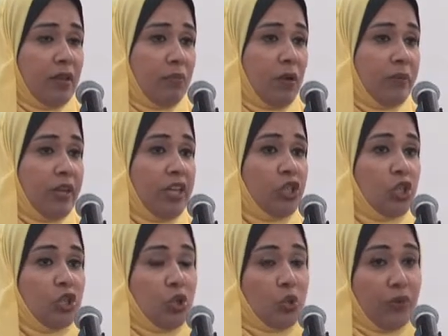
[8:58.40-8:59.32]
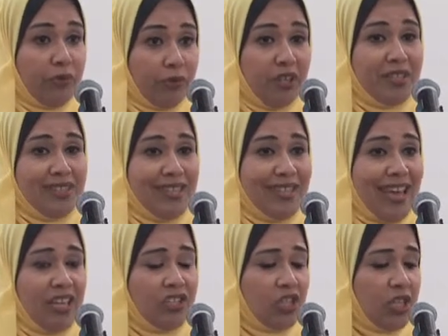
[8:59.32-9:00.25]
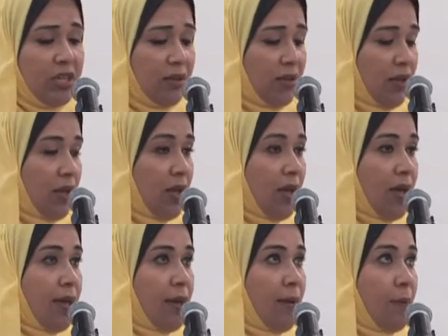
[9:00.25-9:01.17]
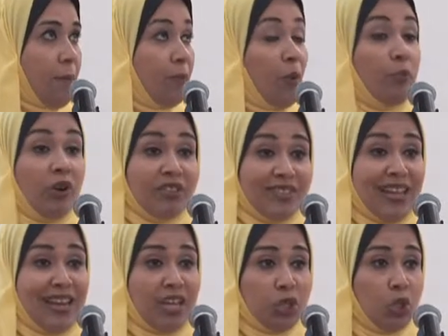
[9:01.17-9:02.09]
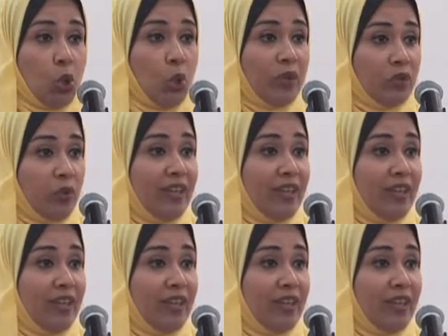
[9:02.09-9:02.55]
population showed 30 kg, Brazilian showed